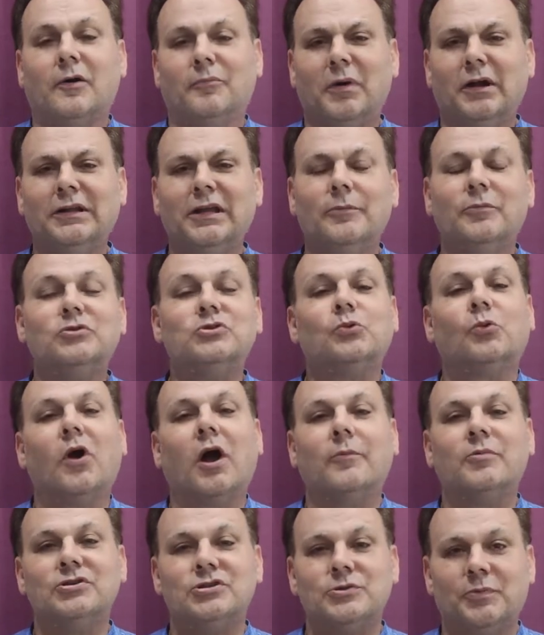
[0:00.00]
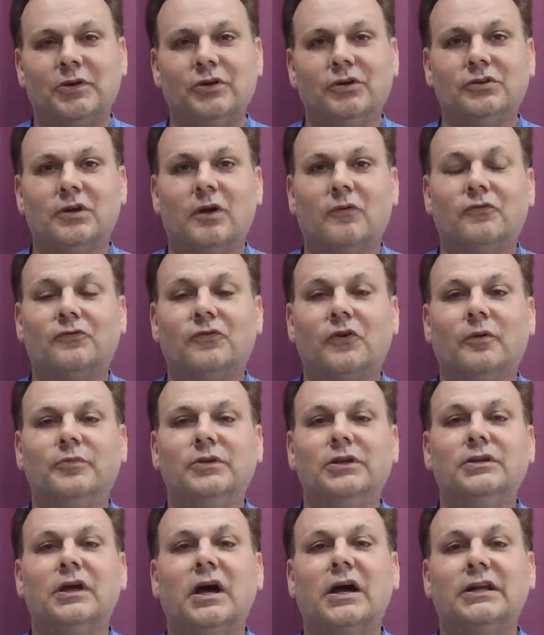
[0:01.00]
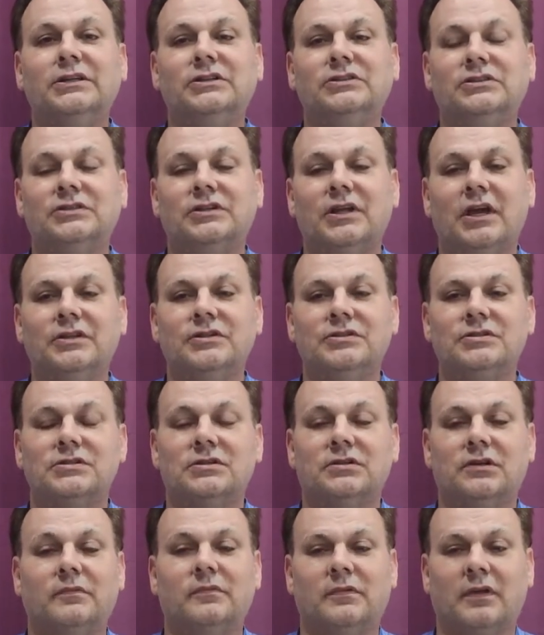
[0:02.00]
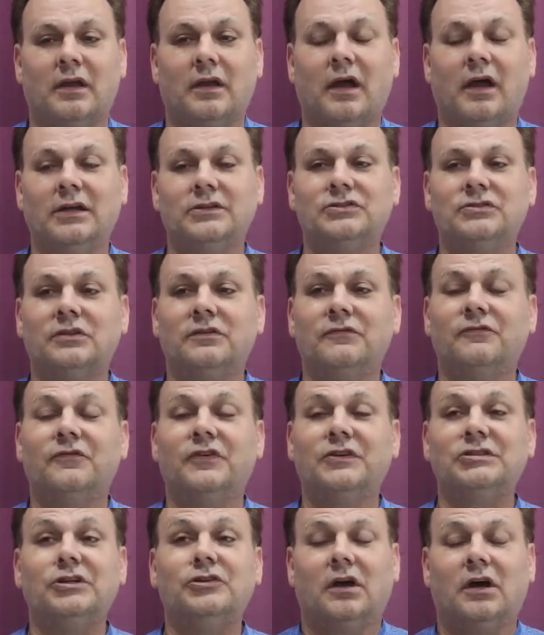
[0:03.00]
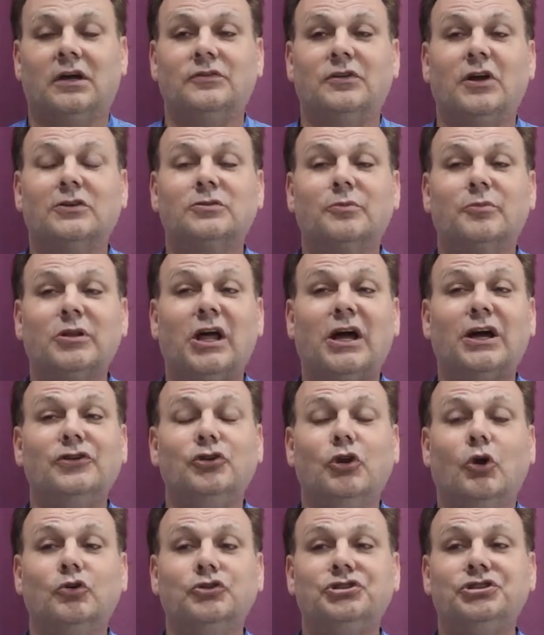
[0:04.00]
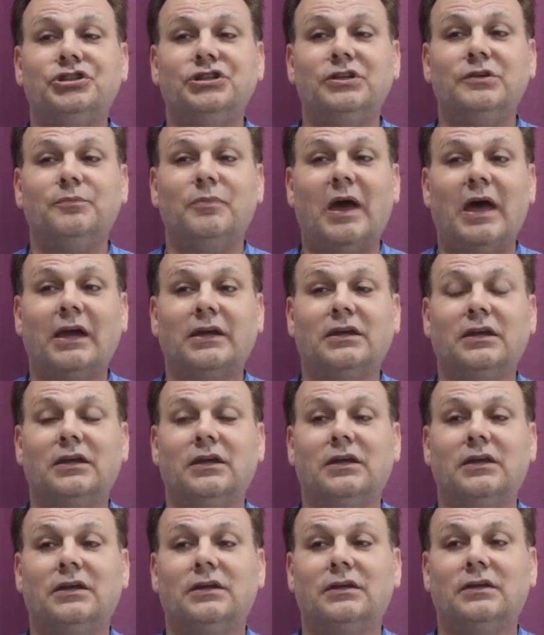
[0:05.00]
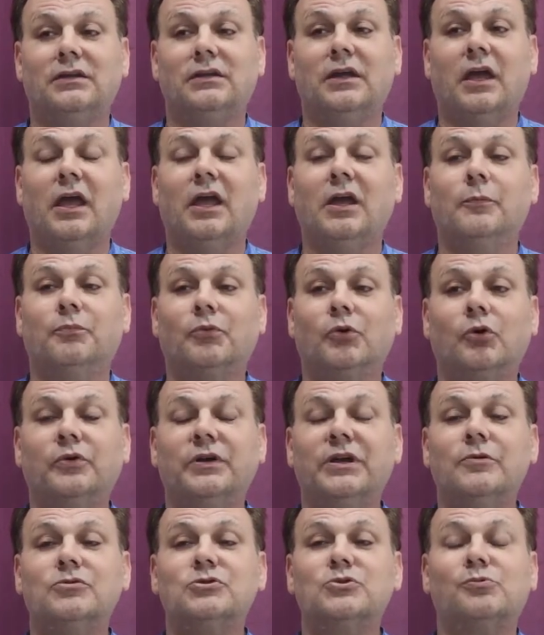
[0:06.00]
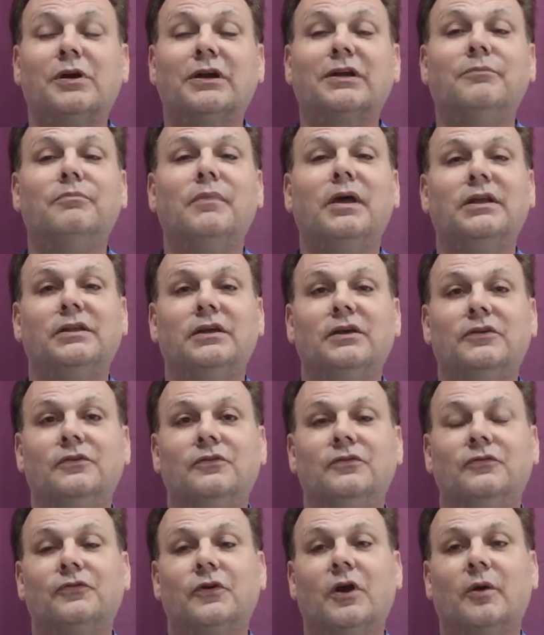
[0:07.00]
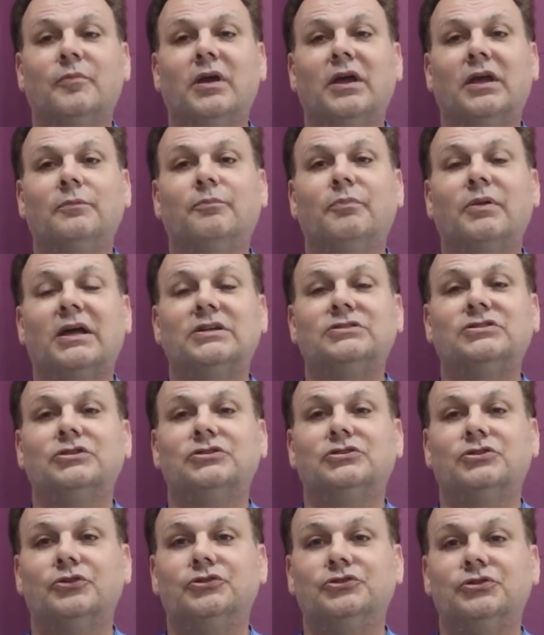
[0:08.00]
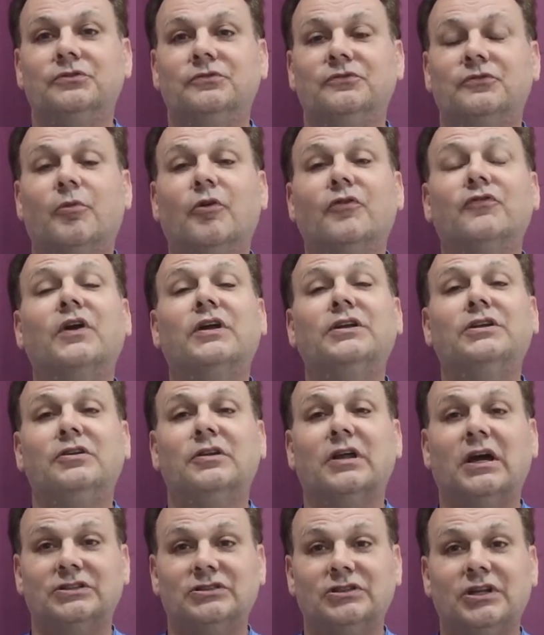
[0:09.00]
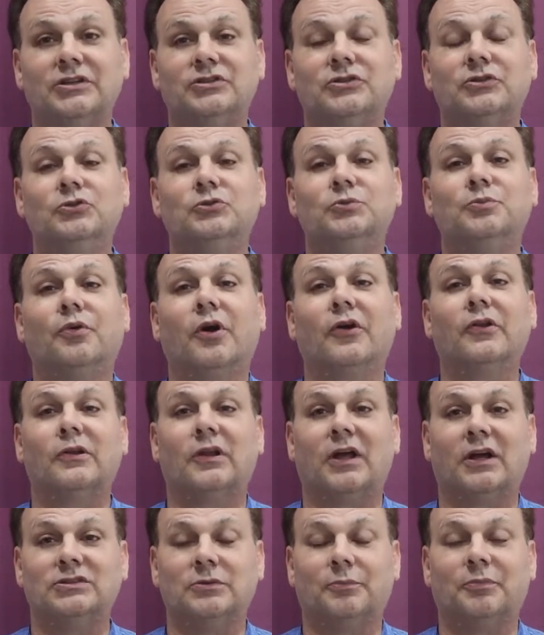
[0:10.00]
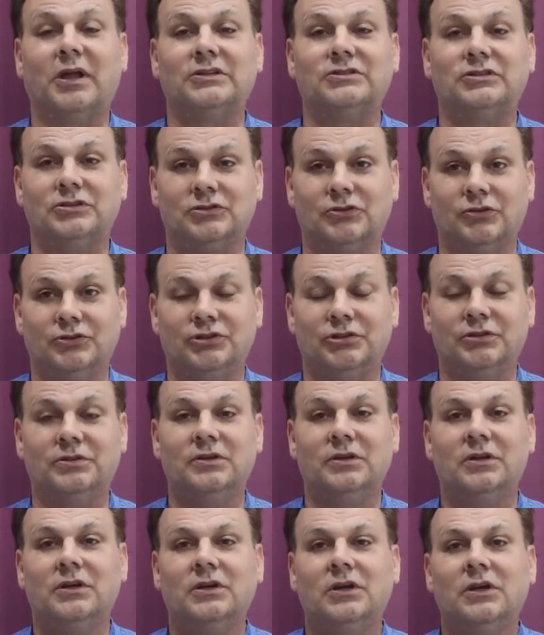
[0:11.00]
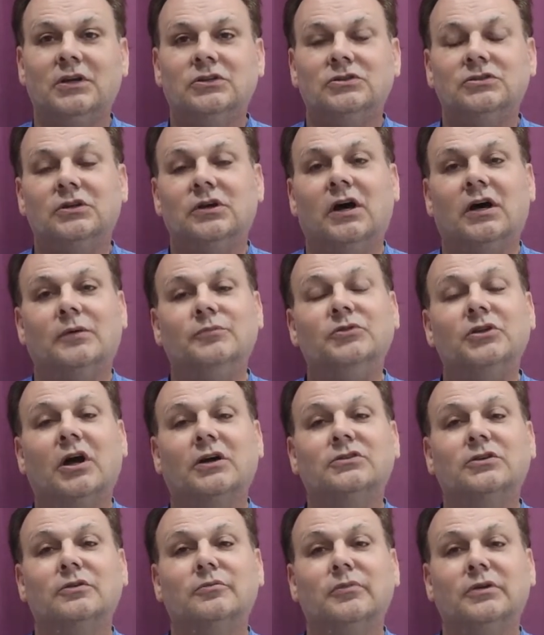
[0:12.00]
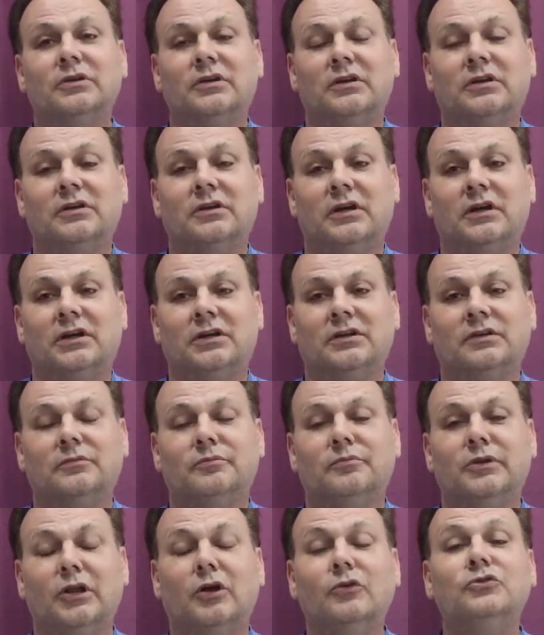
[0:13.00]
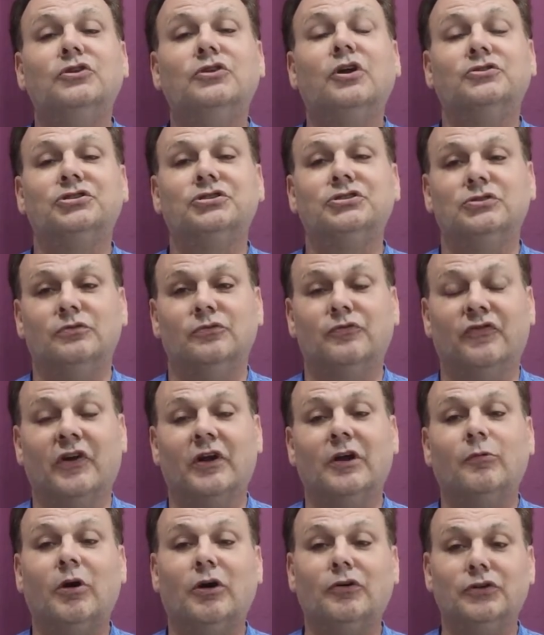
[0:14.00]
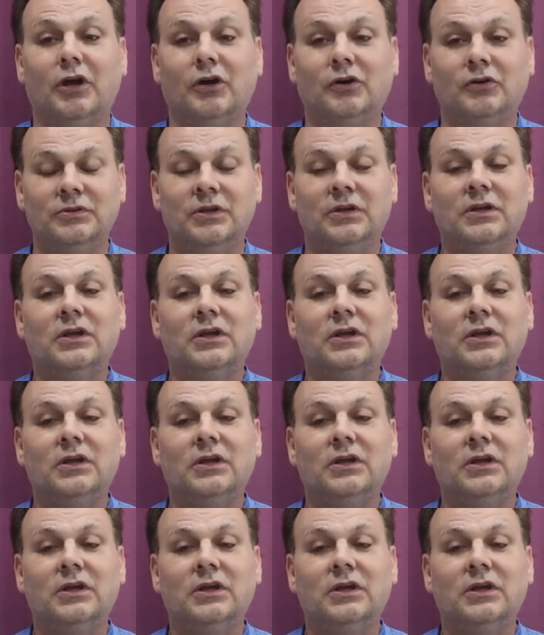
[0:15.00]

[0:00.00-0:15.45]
My name is Robert Spear and I'm from the United States. I visited Dr. Milan Doshi back in April. He was recommended from a plastic surgeon, from a friend in the United States, whose brother-in-law is a plastic surgeon. So Dr. Milan Doshi is very well known.